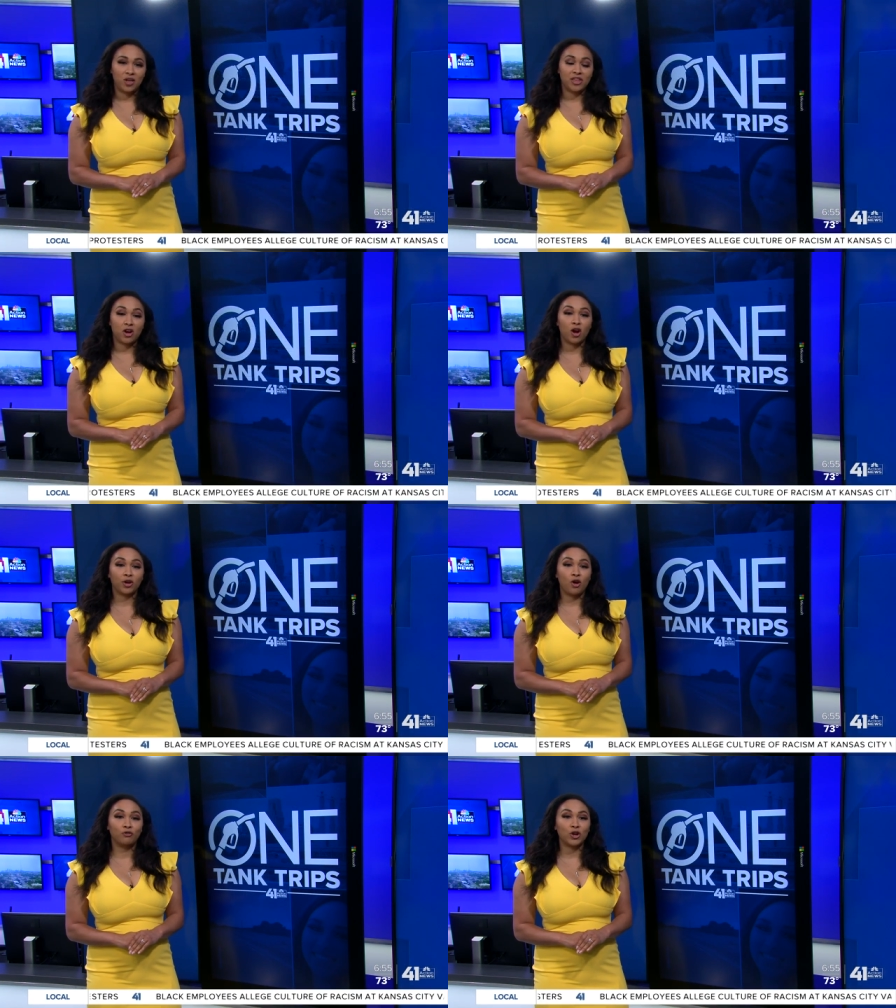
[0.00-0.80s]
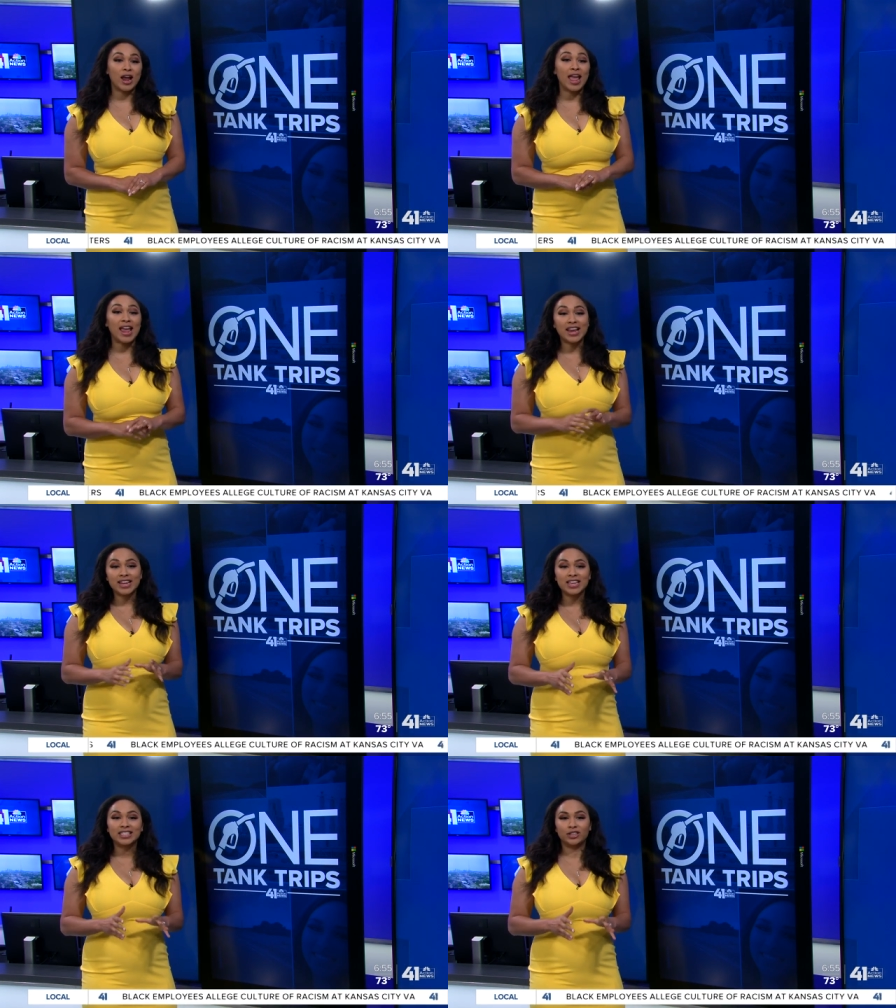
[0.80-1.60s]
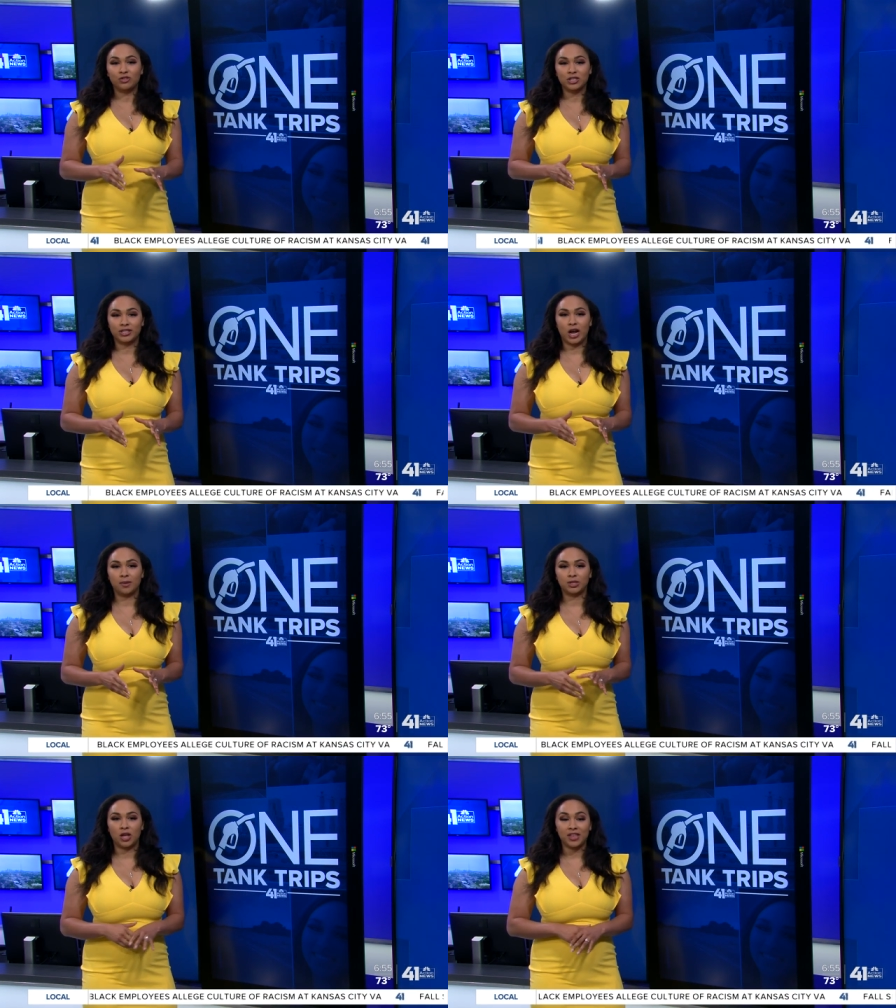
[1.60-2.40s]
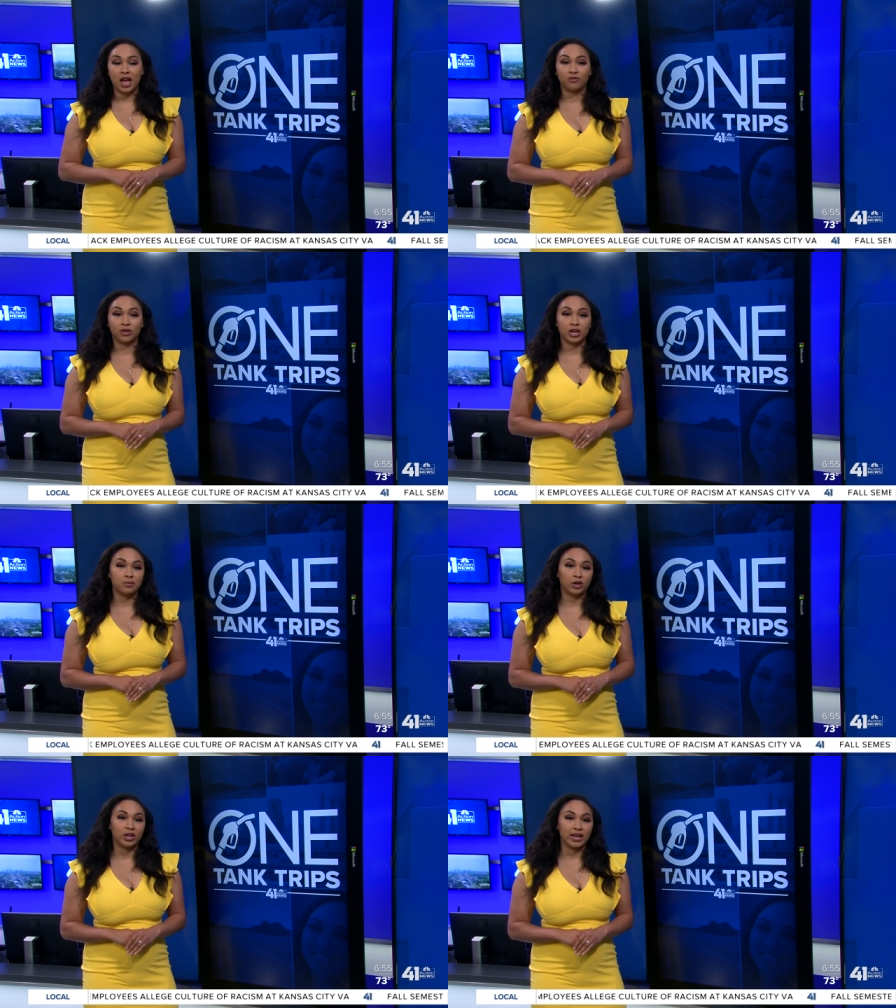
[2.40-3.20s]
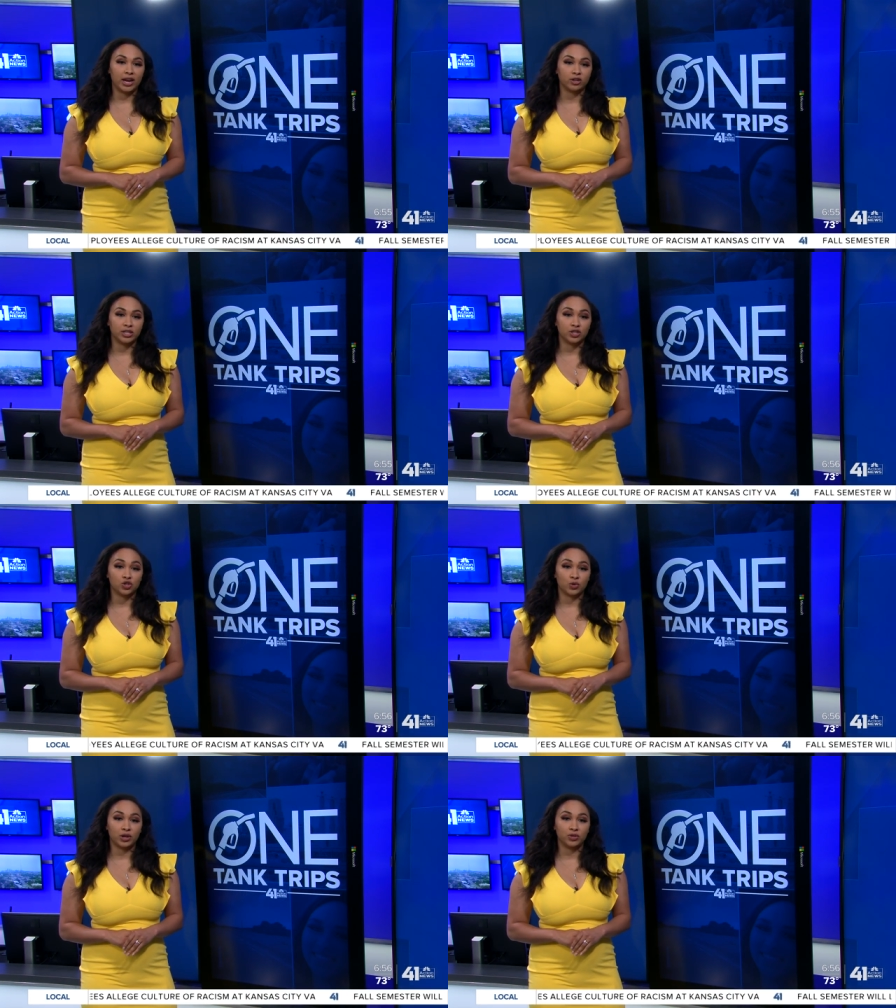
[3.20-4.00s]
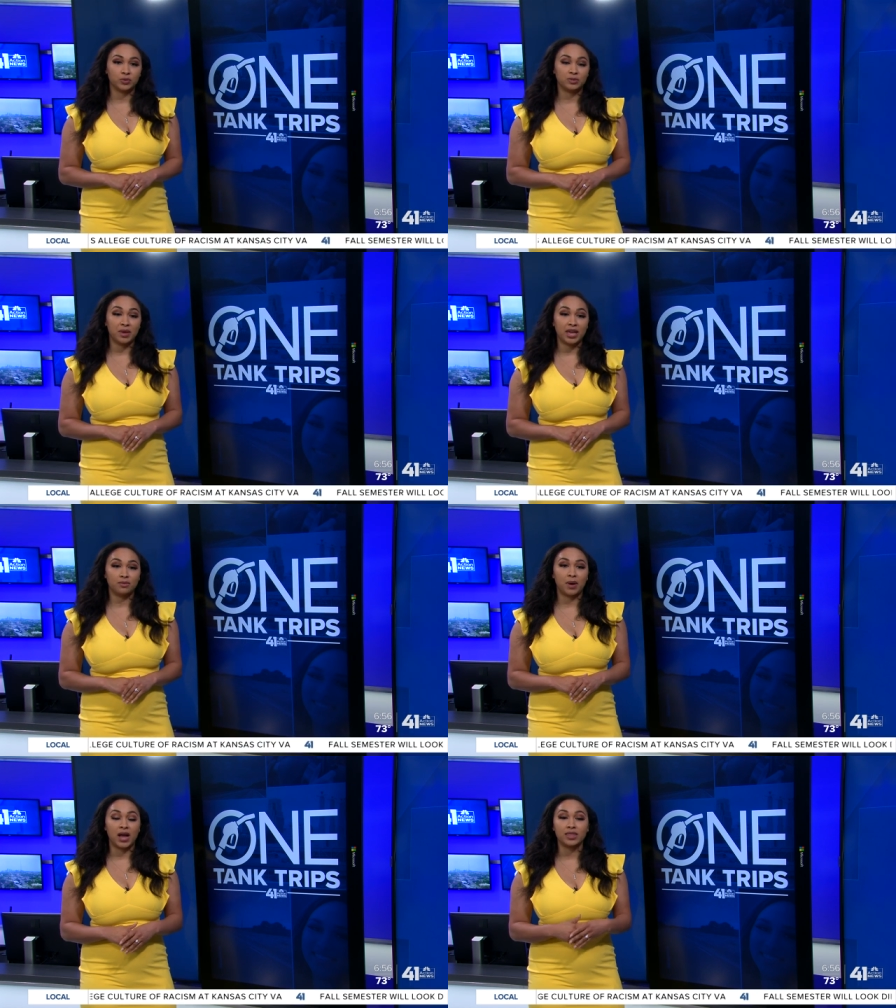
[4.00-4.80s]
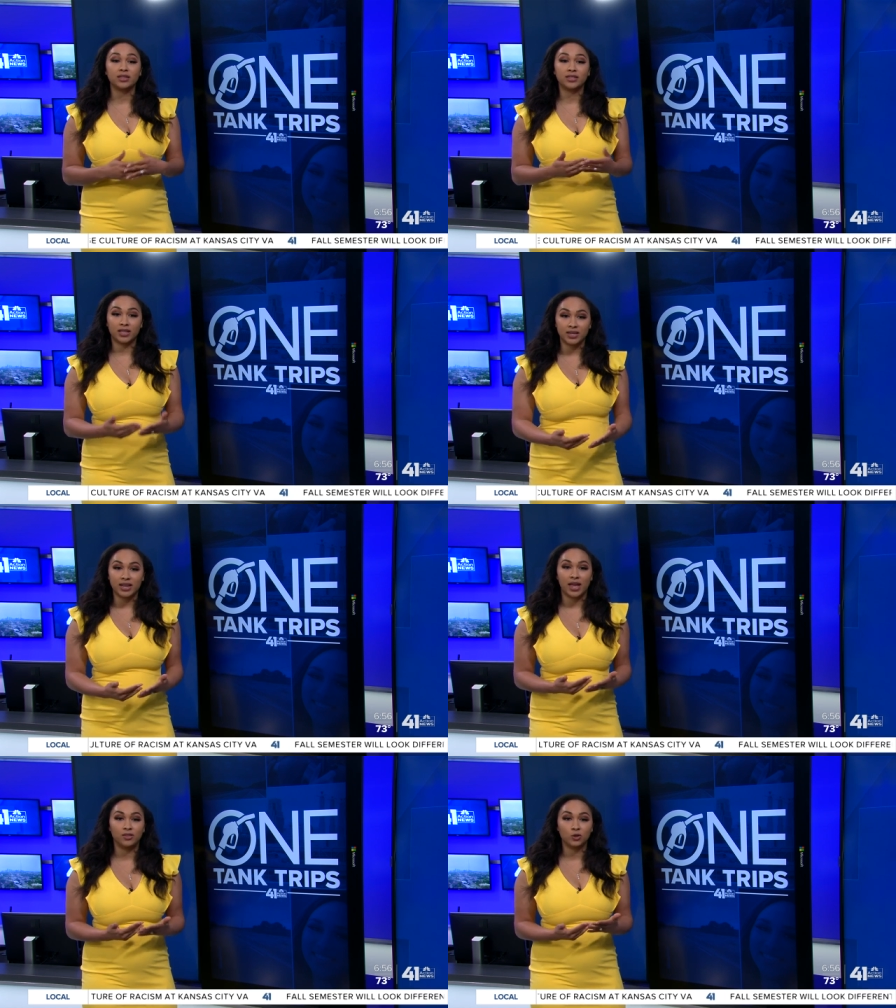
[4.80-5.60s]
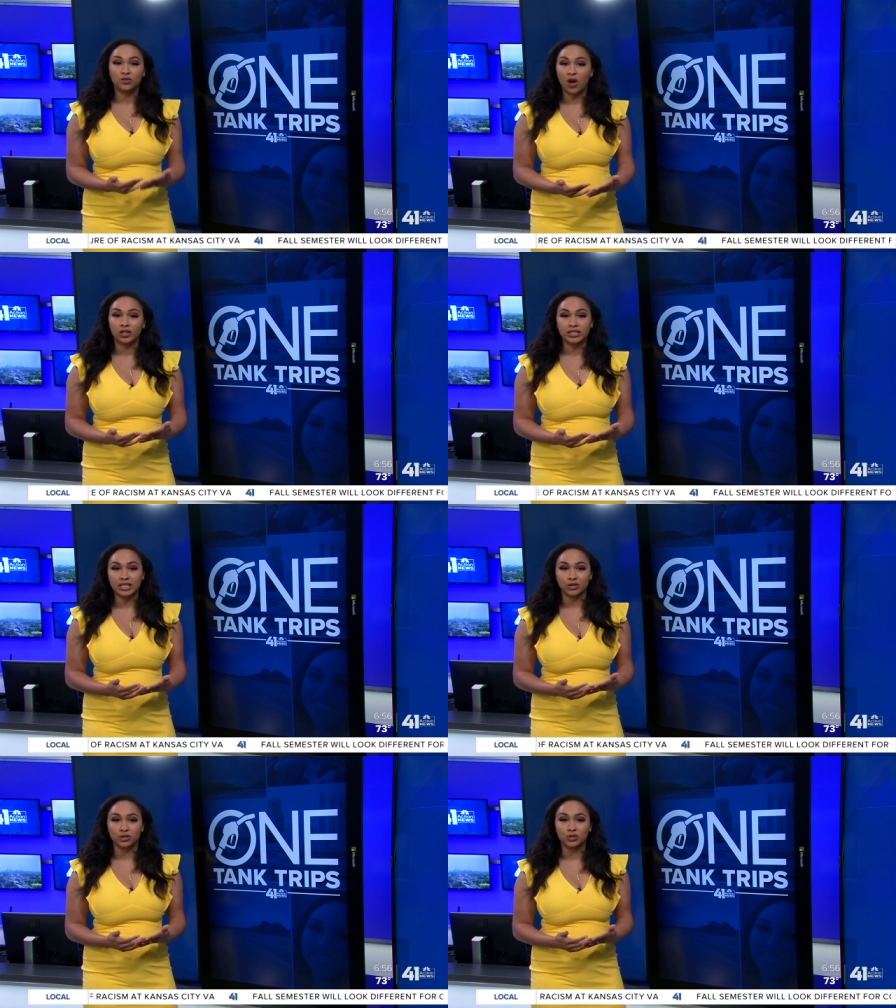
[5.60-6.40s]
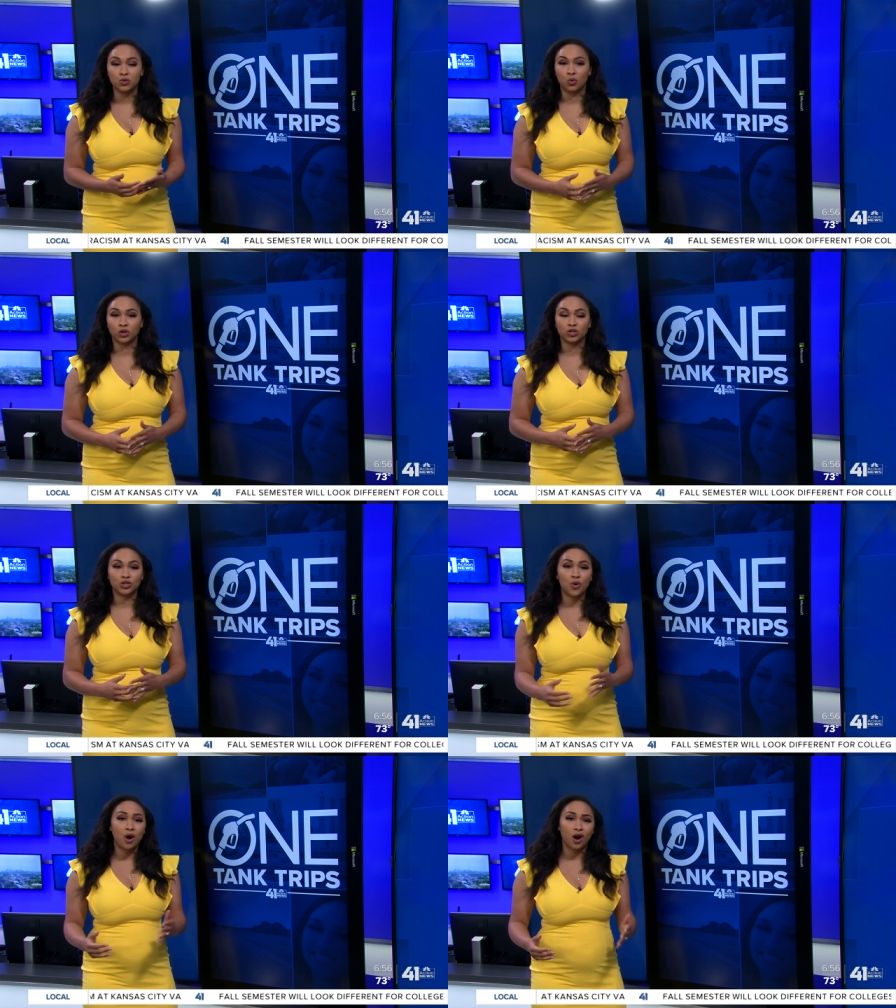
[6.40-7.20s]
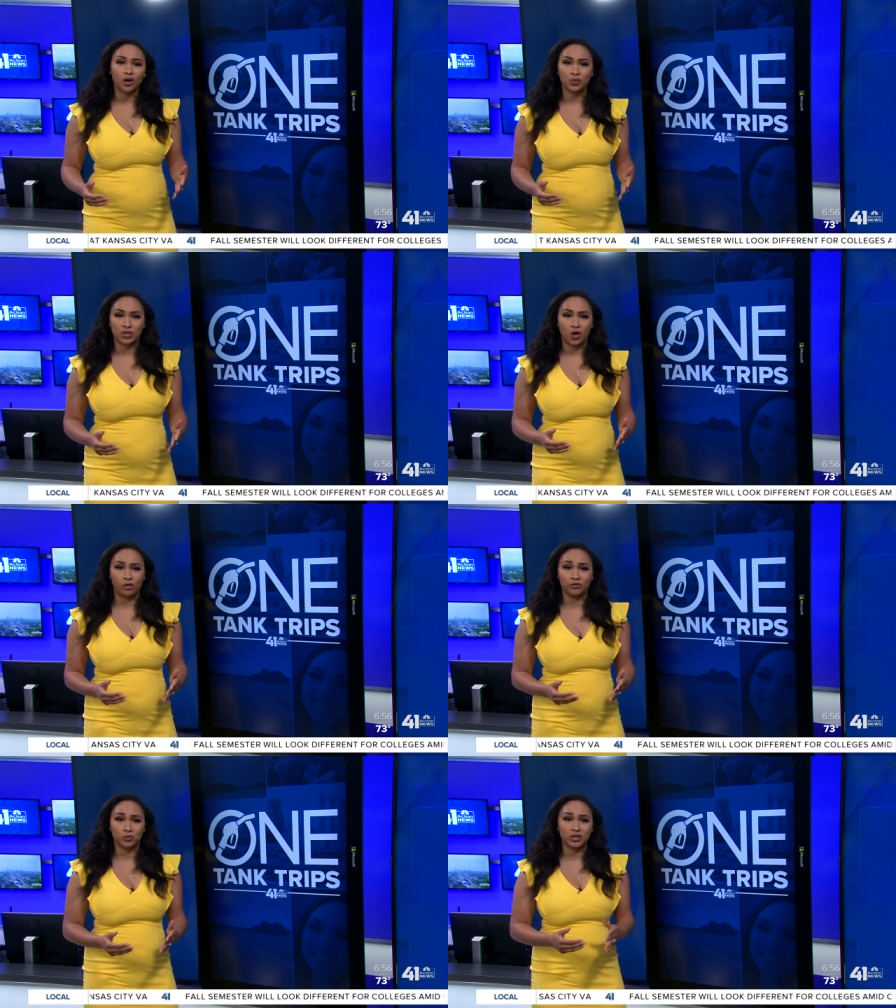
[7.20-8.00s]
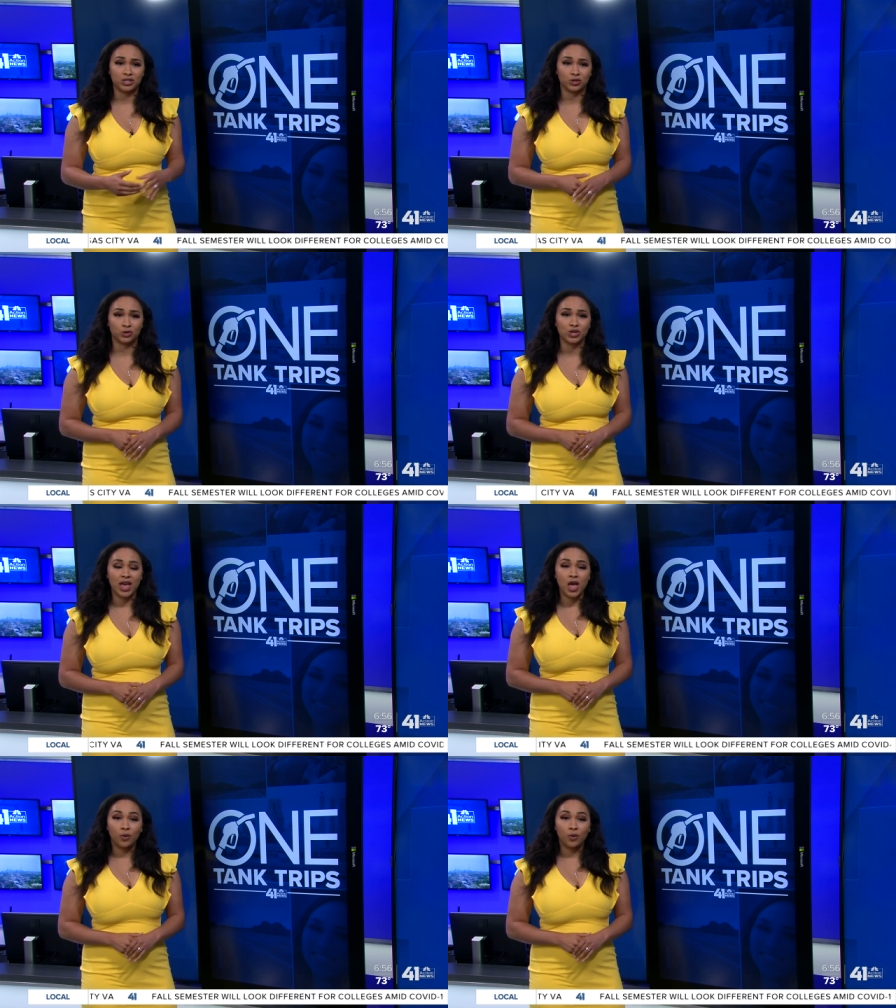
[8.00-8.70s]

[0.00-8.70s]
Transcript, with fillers: Well, there are over 80 different stops on the African American Heritage Trail that was made by the city and those volunteers who worked so hard with all of the research.